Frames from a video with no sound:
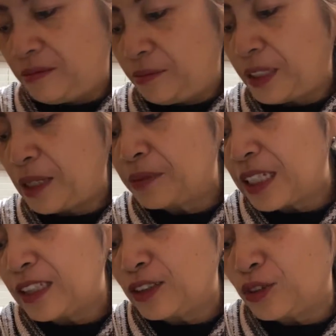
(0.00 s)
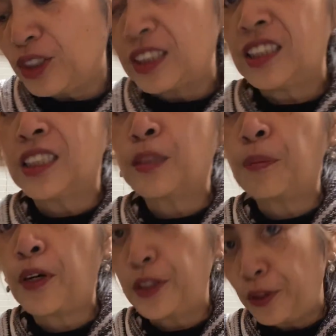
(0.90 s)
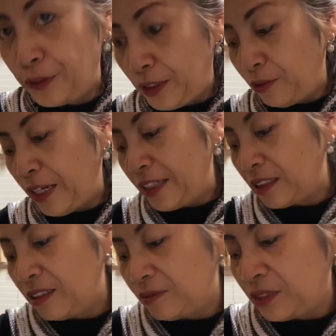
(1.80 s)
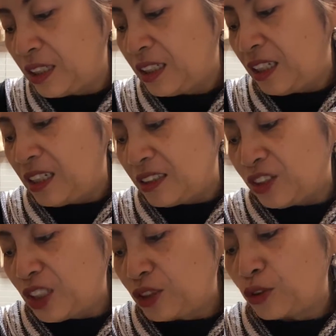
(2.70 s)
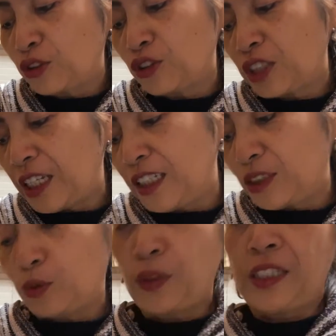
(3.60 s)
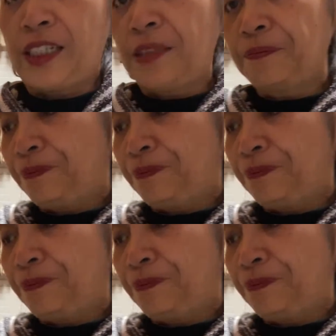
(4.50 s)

But I'm telling you, this is just part of it, right? Just to saute it with it.